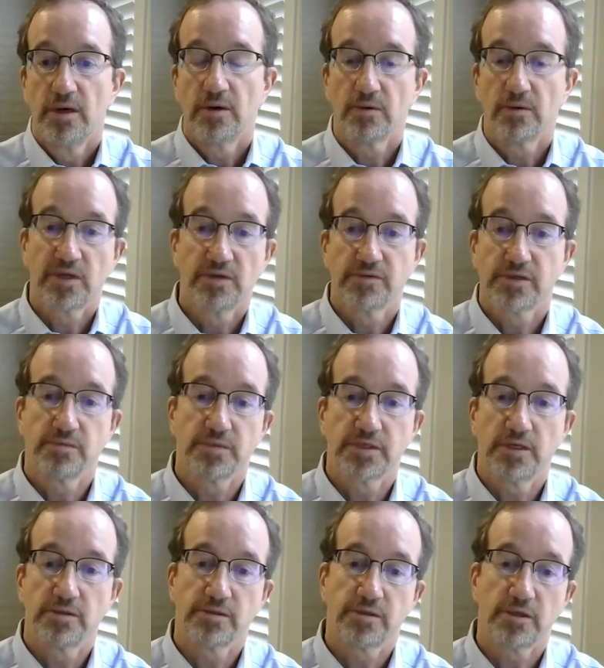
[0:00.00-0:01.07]
or gives
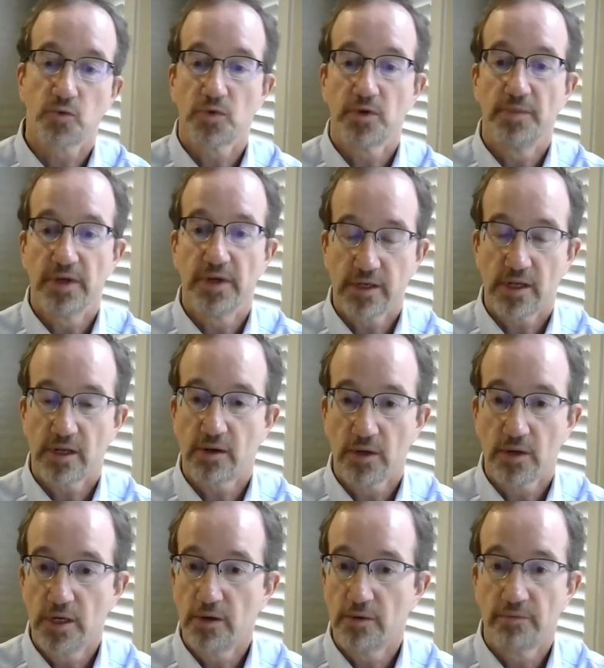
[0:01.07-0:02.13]
themselves a $3 million
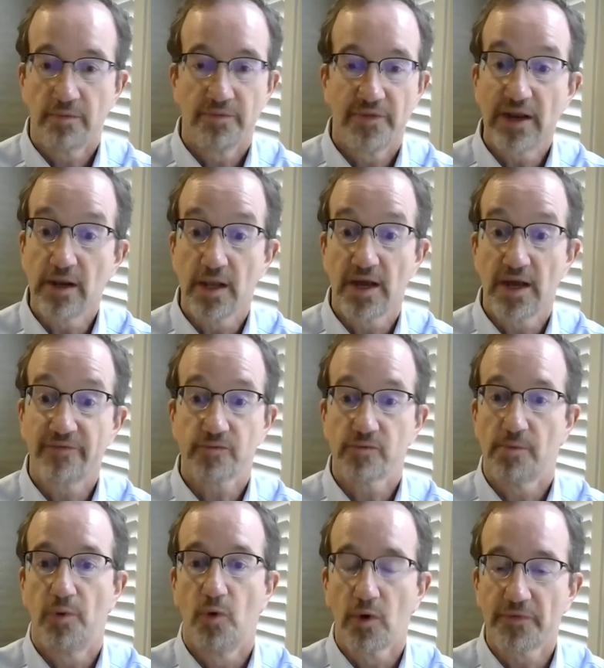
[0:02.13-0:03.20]
loan, they don't have to
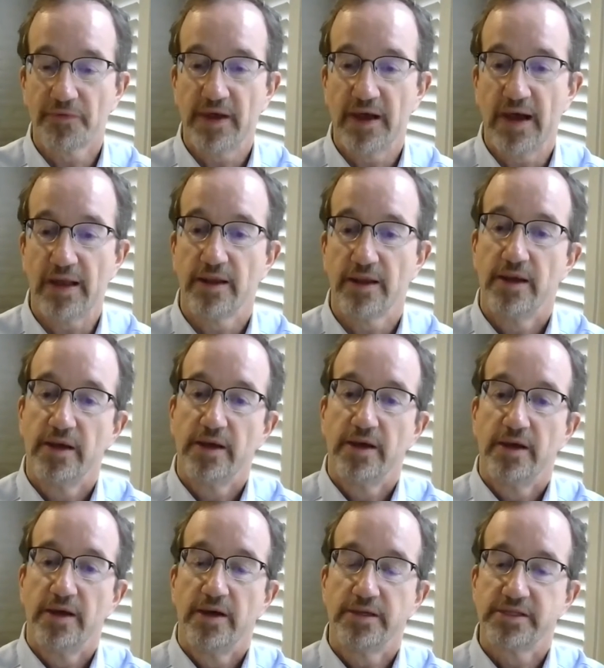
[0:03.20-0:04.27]
report that
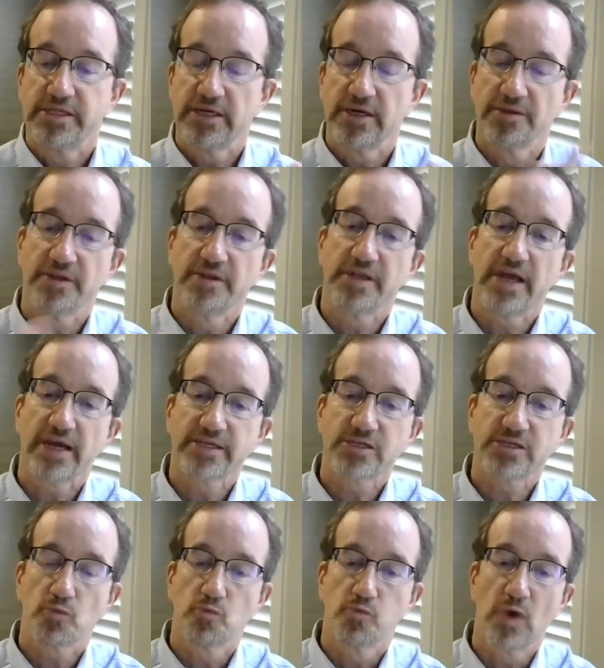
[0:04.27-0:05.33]
until the
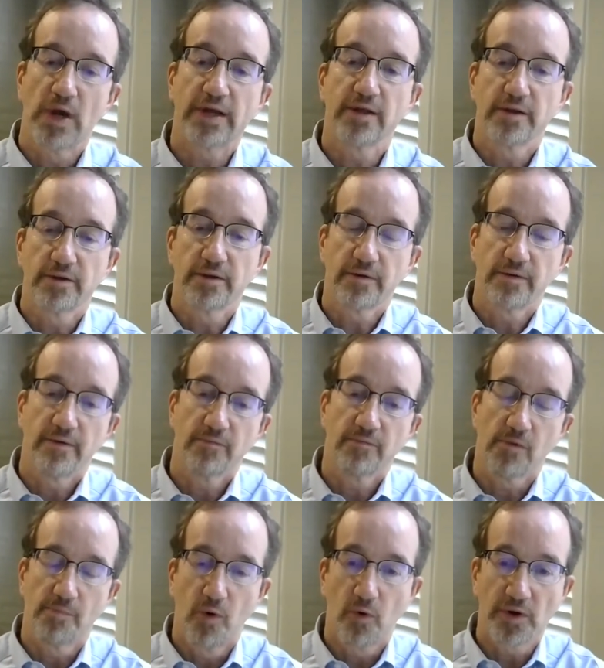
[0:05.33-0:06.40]
next regular
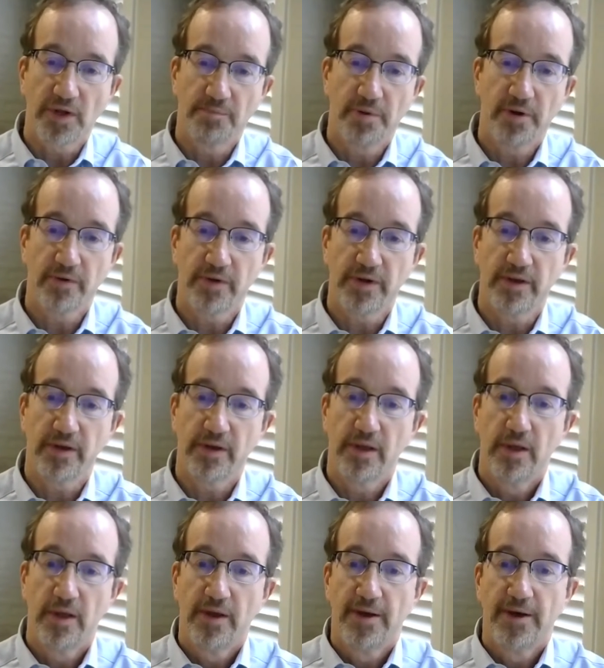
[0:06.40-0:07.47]
reporting period.
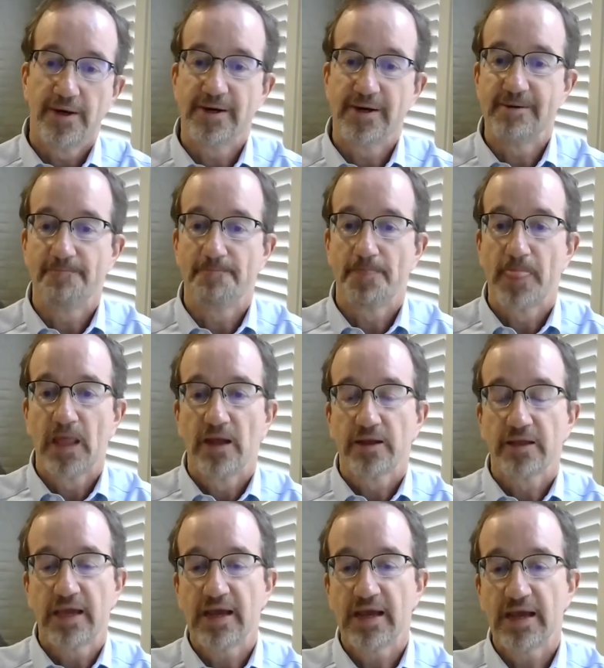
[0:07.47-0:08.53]

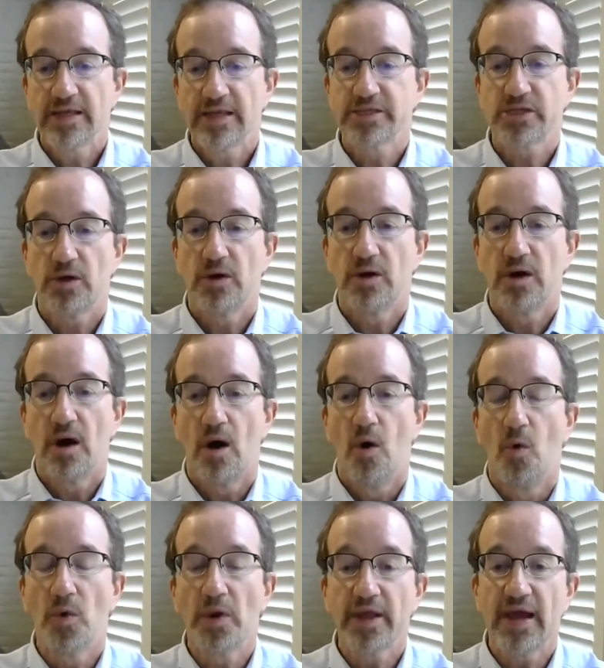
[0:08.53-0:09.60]
Candidates
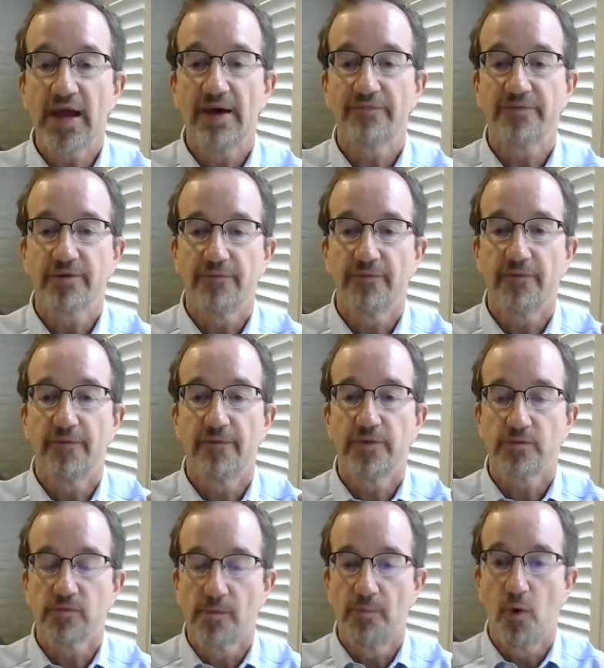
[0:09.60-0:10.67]
only have to
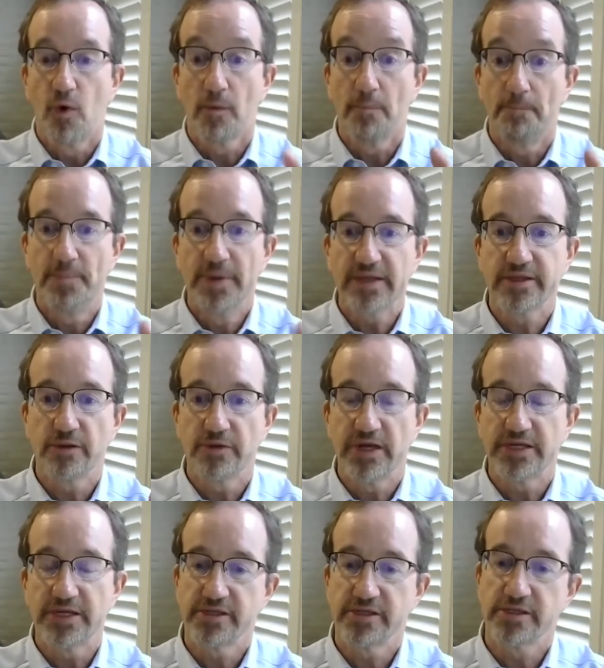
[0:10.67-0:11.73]
report big
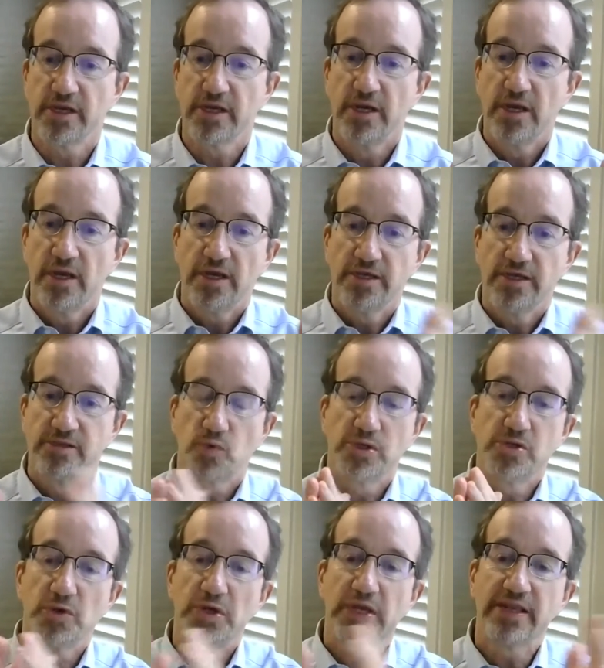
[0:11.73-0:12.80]
donations is when
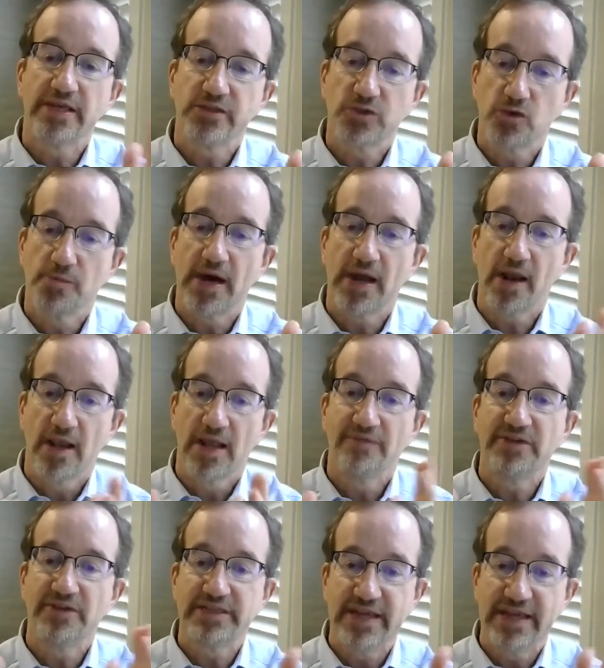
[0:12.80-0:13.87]
you get into about
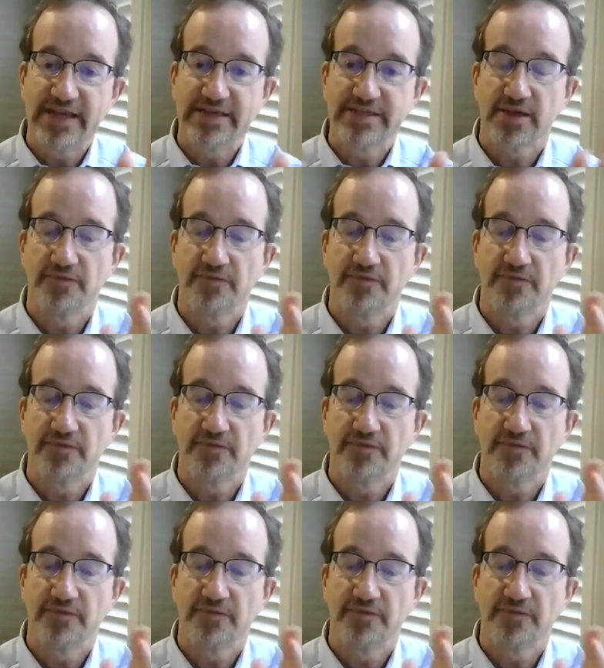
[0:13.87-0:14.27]
11 days